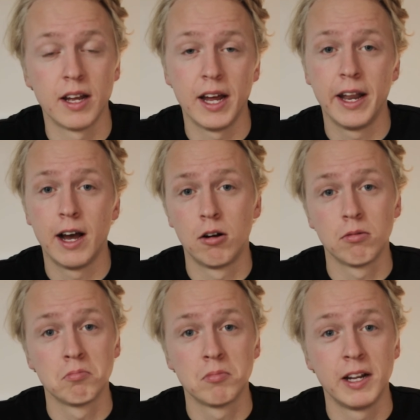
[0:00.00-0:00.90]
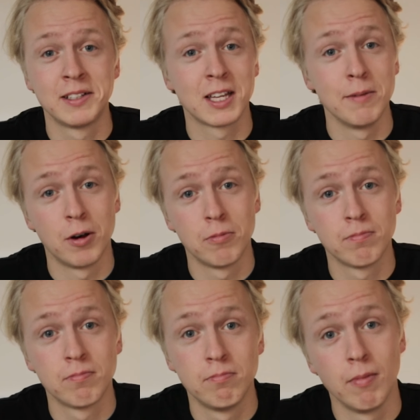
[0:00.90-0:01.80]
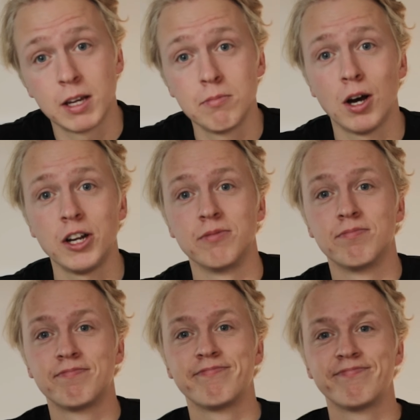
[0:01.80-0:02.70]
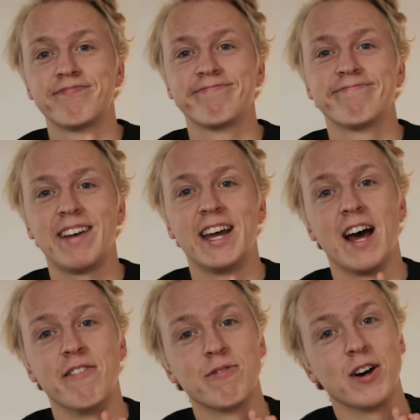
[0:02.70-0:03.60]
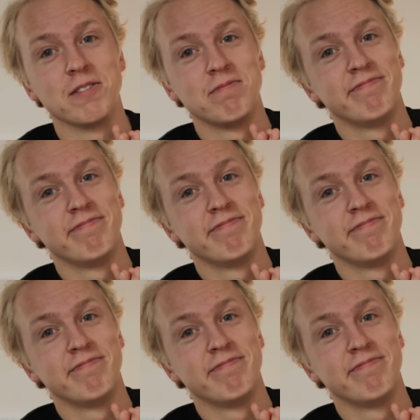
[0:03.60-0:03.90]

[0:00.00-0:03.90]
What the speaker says: And now, let's keep on making money and having fun.